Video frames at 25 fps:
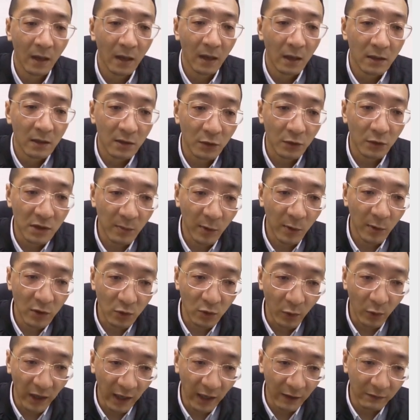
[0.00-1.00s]
So suppose
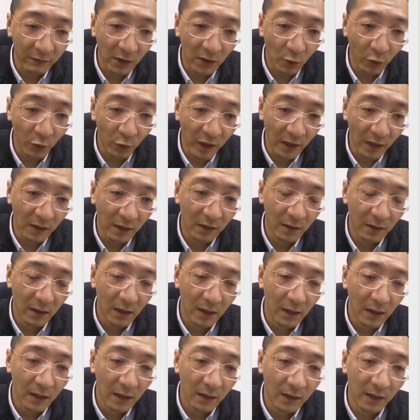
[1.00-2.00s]
we have the grid,
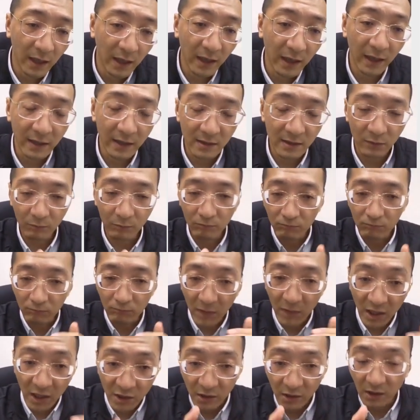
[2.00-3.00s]
then it's
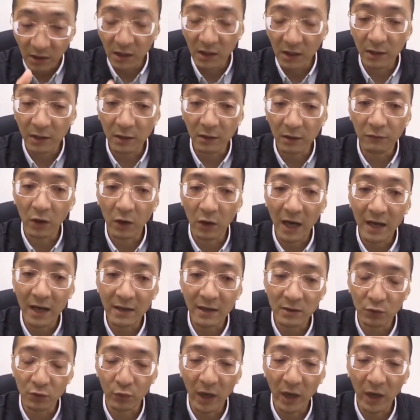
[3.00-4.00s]
much easier for
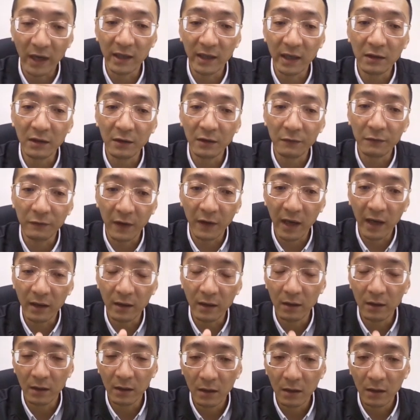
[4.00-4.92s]
us to identify